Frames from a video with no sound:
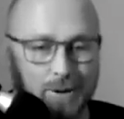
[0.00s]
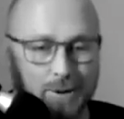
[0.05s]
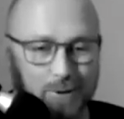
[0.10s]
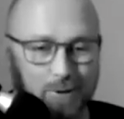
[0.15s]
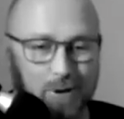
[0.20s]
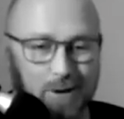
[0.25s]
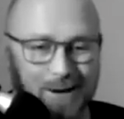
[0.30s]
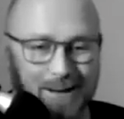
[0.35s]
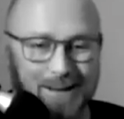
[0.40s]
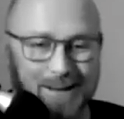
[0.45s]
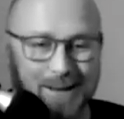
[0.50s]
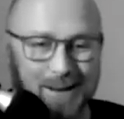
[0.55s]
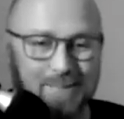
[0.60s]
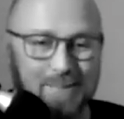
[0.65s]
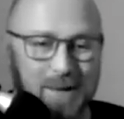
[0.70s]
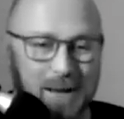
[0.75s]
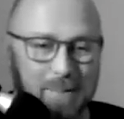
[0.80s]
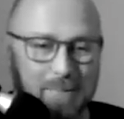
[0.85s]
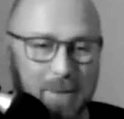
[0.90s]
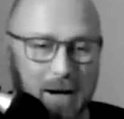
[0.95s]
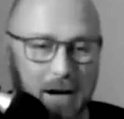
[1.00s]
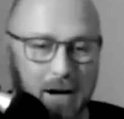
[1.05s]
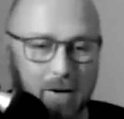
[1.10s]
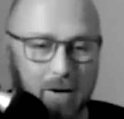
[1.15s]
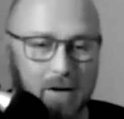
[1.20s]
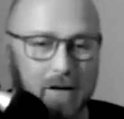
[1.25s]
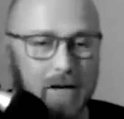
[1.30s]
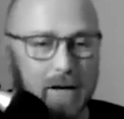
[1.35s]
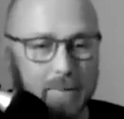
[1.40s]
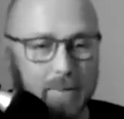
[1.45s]
want to keep that power
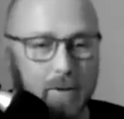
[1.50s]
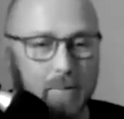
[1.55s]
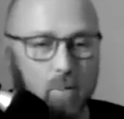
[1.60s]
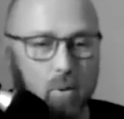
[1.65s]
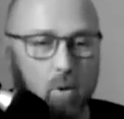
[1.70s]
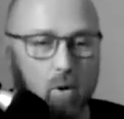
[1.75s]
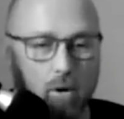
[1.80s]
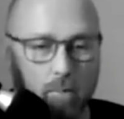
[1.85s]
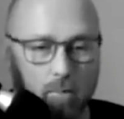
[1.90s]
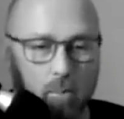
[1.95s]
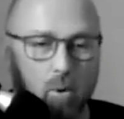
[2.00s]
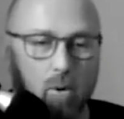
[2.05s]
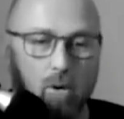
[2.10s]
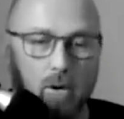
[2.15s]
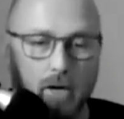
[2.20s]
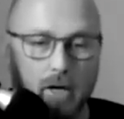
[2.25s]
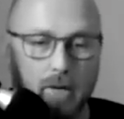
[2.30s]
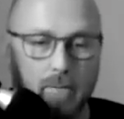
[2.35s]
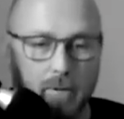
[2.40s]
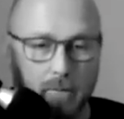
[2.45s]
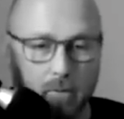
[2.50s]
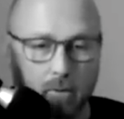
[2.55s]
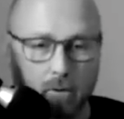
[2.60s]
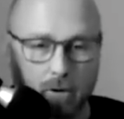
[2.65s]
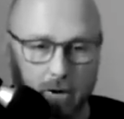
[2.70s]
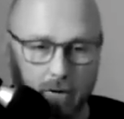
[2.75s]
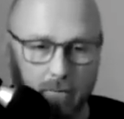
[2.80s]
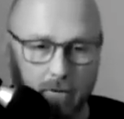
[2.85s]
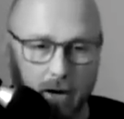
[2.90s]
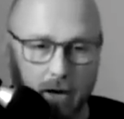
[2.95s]
and keep the poor poor and keep the
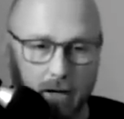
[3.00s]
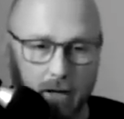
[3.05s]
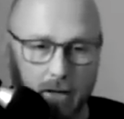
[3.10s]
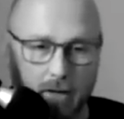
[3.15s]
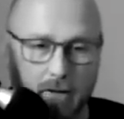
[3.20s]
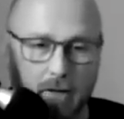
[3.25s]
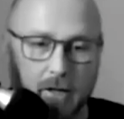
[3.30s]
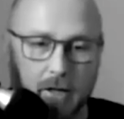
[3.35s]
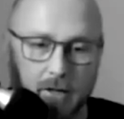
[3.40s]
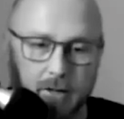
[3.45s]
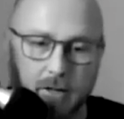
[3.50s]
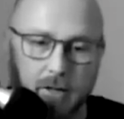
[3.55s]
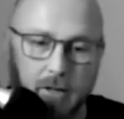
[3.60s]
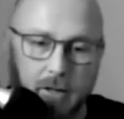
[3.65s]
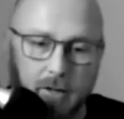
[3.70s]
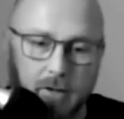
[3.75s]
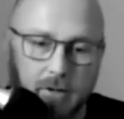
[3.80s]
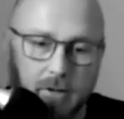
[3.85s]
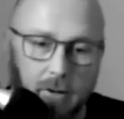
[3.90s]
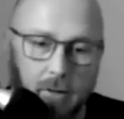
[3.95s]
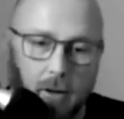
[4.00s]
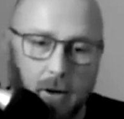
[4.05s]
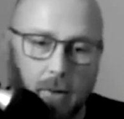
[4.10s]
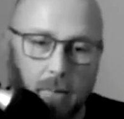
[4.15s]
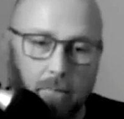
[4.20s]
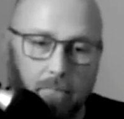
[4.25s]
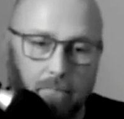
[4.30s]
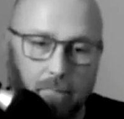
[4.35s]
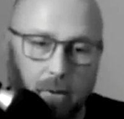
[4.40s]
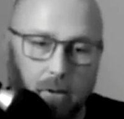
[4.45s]
poor divided. So I think there's
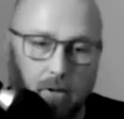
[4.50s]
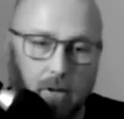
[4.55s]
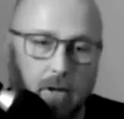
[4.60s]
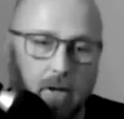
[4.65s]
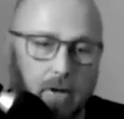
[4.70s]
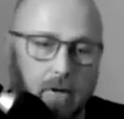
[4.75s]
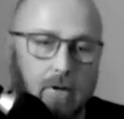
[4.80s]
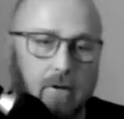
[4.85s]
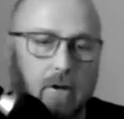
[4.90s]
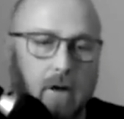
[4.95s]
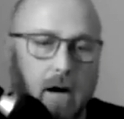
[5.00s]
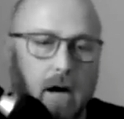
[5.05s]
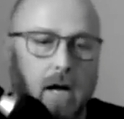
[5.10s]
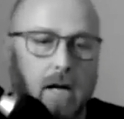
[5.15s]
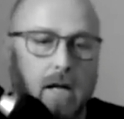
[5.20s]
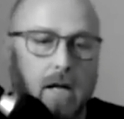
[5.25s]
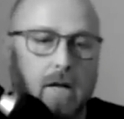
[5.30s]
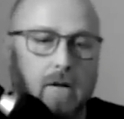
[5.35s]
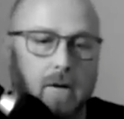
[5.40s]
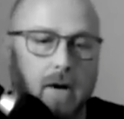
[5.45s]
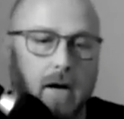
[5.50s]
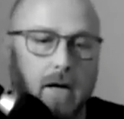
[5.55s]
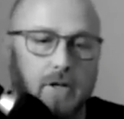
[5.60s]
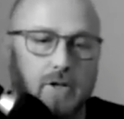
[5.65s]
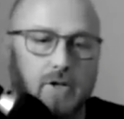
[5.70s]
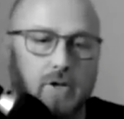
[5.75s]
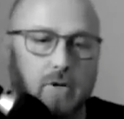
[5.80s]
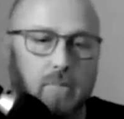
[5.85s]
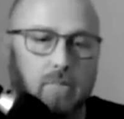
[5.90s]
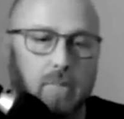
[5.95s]
a political
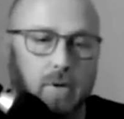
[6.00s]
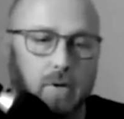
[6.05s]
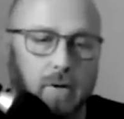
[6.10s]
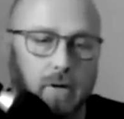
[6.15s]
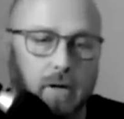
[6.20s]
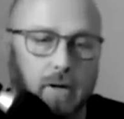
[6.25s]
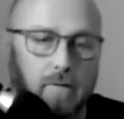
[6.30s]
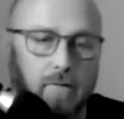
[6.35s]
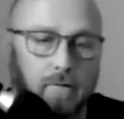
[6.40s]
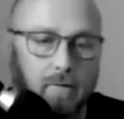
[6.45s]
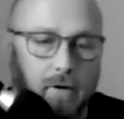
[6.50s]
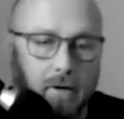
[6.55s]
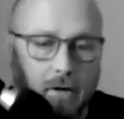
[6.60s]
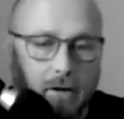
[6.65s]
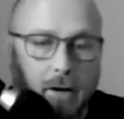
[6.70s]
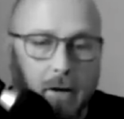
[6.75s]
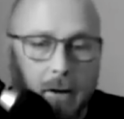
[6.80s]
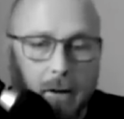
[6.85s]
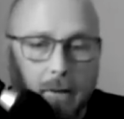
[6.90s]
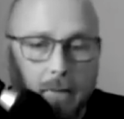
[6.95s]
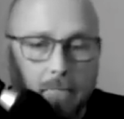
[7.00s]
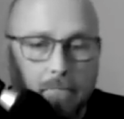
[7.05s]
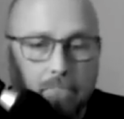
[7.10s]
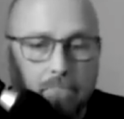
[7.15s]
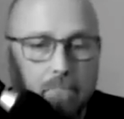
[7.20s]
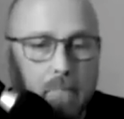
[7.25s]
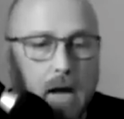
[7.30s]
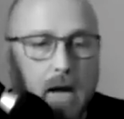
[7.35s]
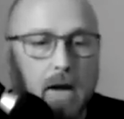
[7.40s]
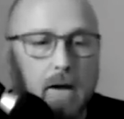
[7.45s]
ideological belief,
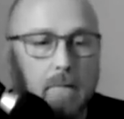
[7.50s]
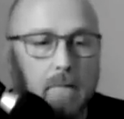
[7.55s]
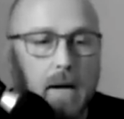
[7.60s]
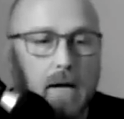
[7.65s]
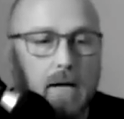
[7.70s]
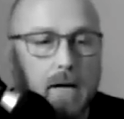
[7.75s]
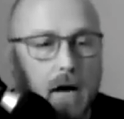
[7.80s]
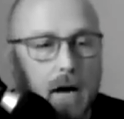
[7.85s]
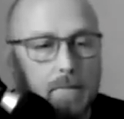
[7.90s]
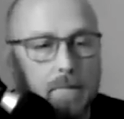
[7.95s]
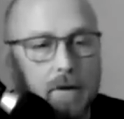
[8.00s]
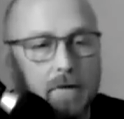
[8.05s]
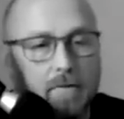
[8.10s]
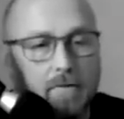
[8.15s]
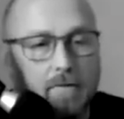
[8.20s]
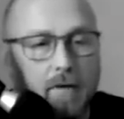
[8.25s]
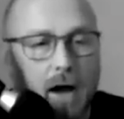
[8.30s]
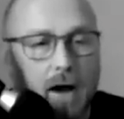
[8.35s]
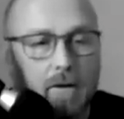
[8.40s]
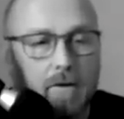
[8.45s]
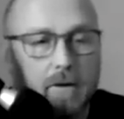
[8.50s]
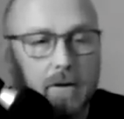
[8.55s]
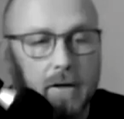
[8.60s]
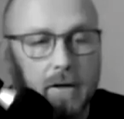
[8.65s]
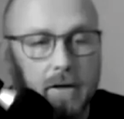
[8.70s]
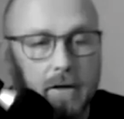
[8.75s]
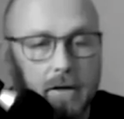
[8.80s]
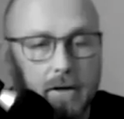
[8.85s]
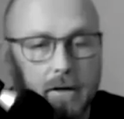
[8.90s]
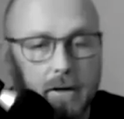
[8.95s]
may or may not be
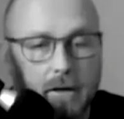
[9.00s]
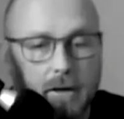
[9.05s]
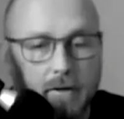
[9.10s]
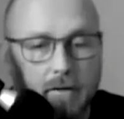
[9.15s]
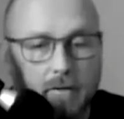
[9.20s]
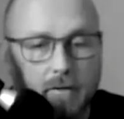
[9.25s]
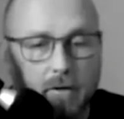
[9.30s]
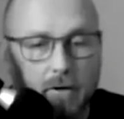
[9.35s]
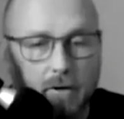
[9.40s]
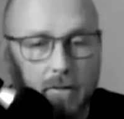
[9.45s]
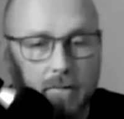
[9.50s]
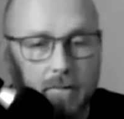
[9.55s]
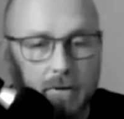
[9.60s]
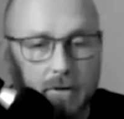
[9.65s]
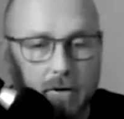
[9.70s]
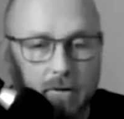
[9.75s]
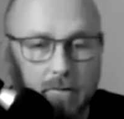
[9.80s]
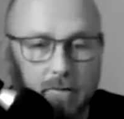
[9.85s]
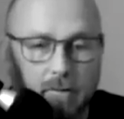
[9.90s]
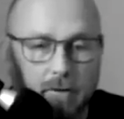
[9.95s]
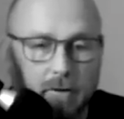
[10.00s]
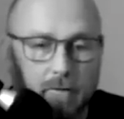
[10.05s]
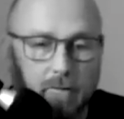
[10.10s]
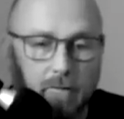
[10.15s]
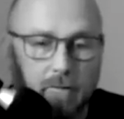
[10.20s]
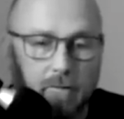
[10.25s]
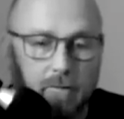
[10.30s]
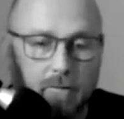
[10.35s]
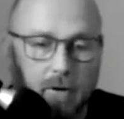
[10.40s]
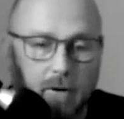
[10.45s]
founded in terms of
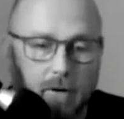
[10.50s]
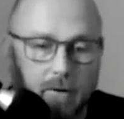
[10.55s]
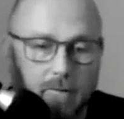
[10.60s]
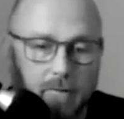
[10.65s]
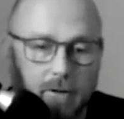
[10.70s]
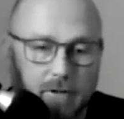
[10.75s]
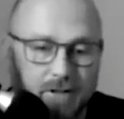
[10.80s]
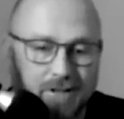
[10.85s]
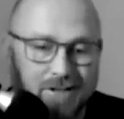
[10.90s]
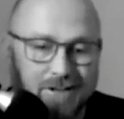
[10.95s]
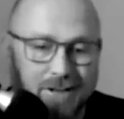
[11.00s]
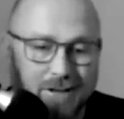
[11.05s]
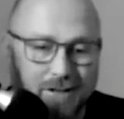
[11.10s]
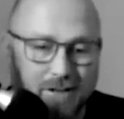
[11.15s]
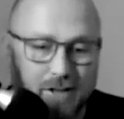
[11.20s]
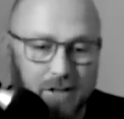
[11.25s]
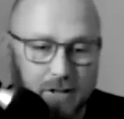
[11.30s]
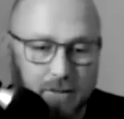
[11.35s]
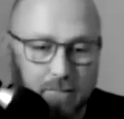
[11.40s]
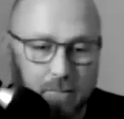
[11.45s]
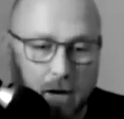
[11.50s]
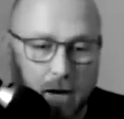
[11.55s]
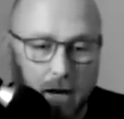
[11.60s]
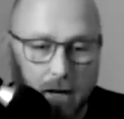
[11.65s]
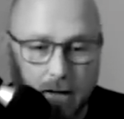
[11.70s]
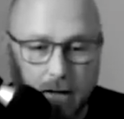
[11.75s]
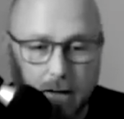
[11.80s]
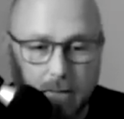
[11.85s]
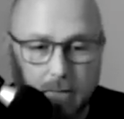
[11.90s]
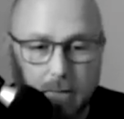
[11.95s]
the statistics
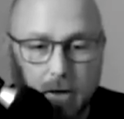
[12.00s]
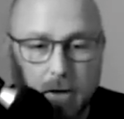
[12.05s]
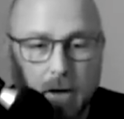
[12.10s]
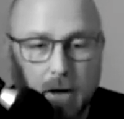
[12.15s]
behind it,